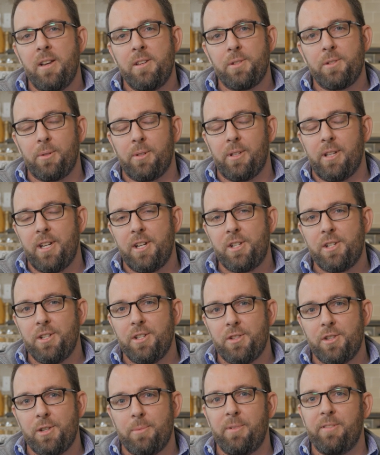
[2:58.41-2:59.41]
So
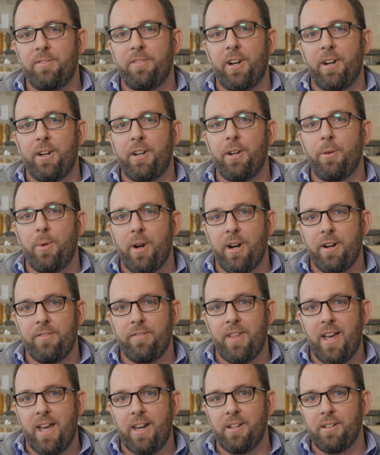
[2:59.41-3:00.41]
clinicians should be very aware of
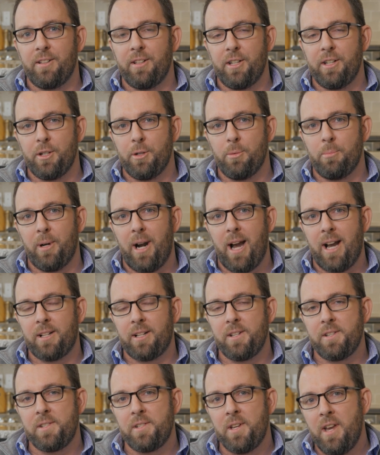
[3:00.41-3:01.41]
that in clinical
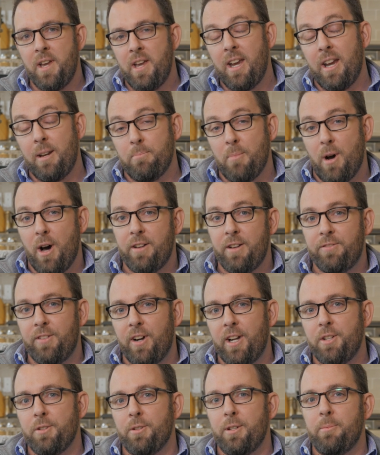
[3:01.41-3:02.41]
practice and
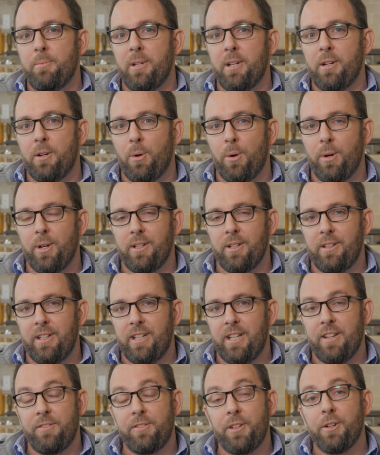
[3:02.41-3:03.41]
modify treatment accordingly
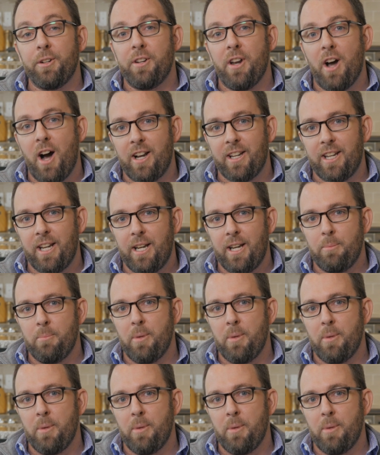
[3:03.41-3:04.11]
if you're not getting